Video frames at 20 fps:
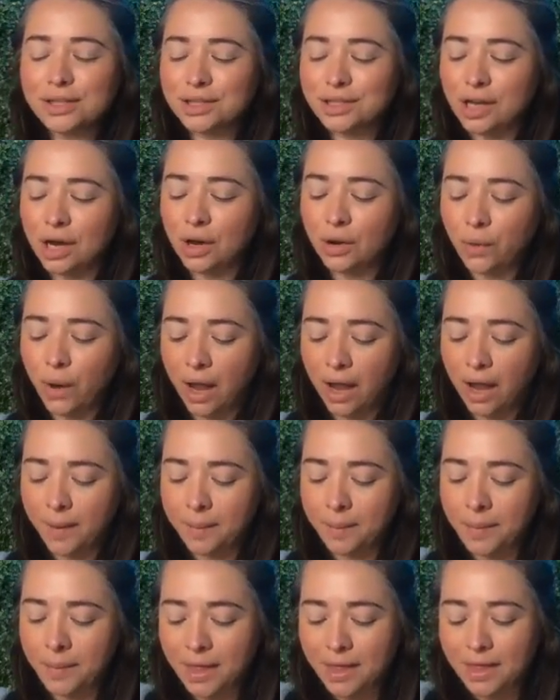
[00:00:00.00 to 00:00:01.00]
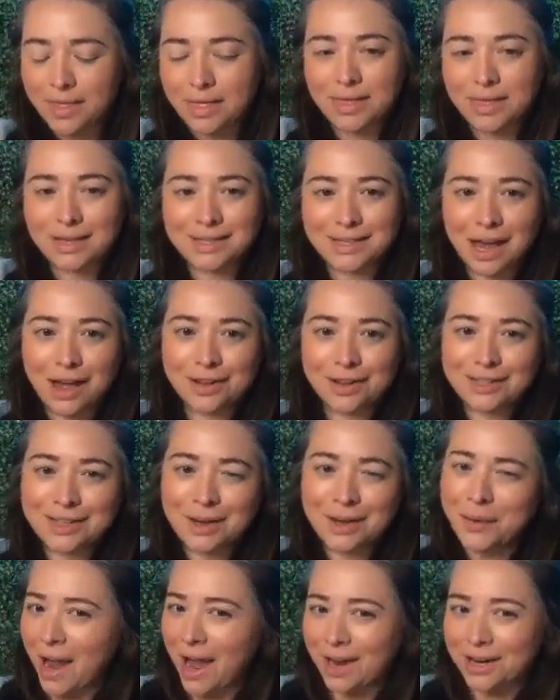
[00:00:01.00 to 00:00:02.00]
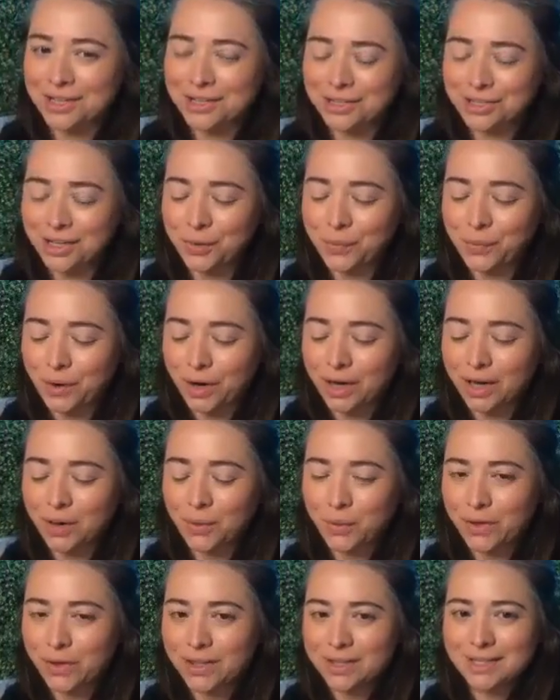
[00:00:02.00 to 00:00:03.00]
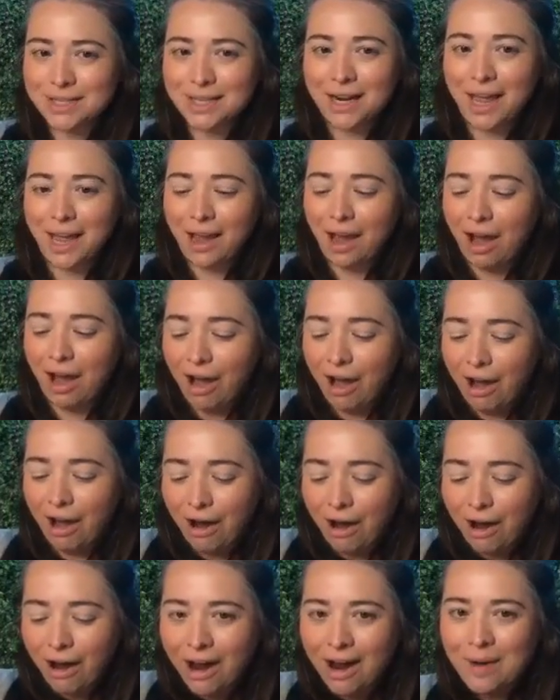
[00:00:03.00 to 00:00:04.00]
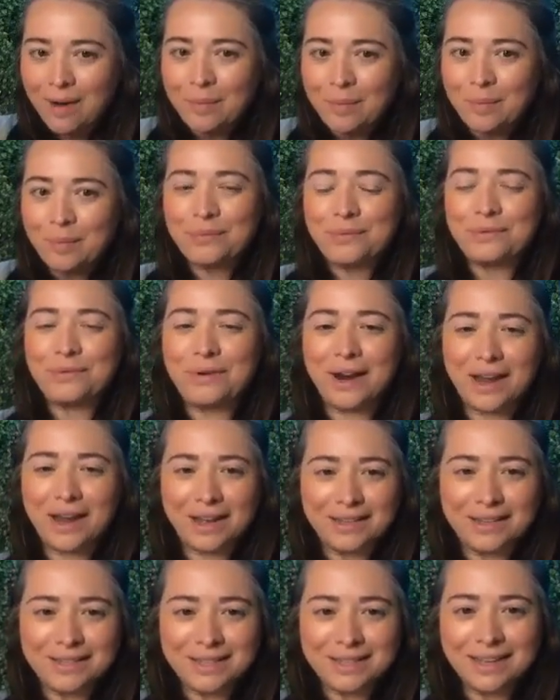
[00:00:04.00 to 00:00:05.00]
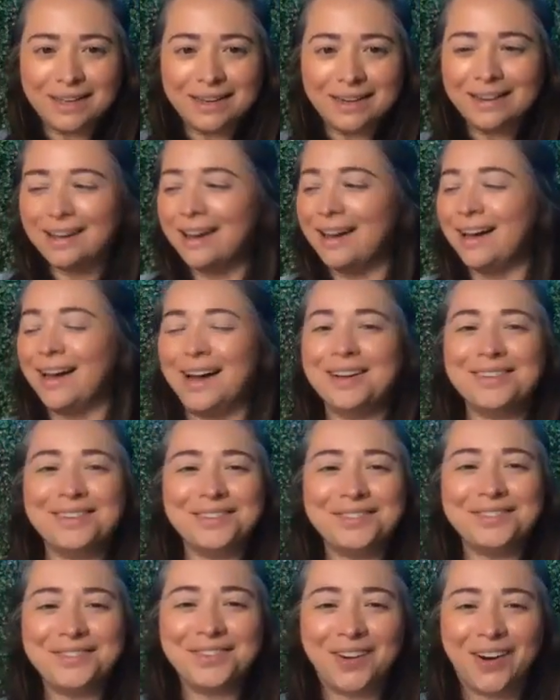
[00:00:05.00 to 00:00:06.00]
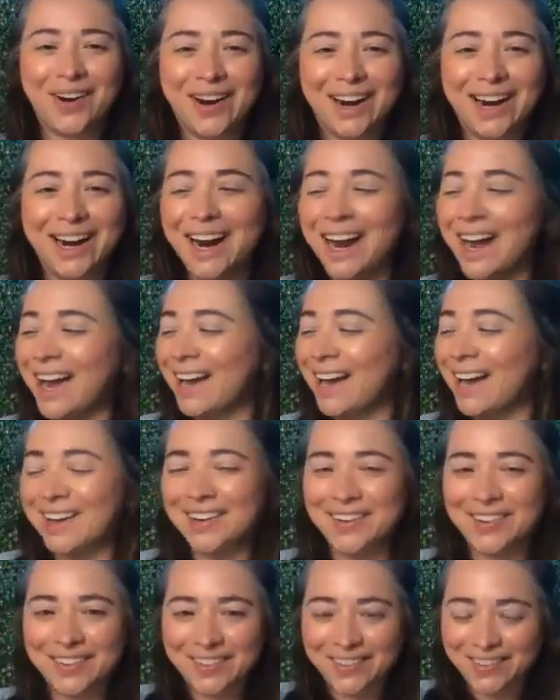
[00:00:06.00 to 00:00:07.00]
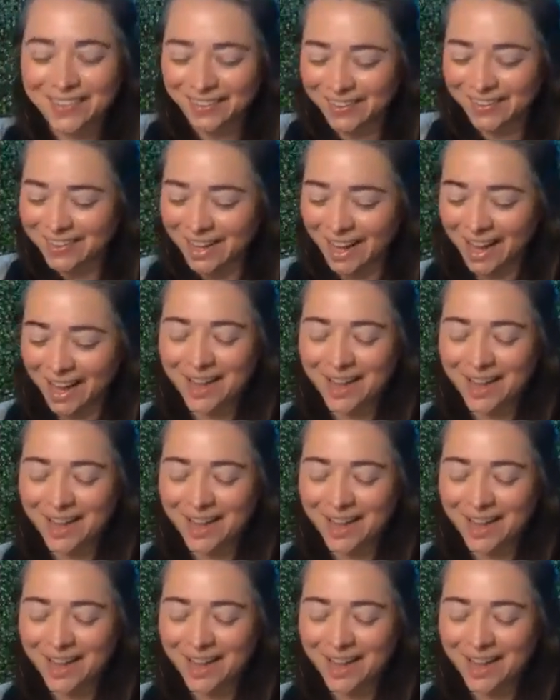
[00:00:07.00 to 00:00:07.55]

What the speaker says: So the tiles that we're actually working with today are branded for Google.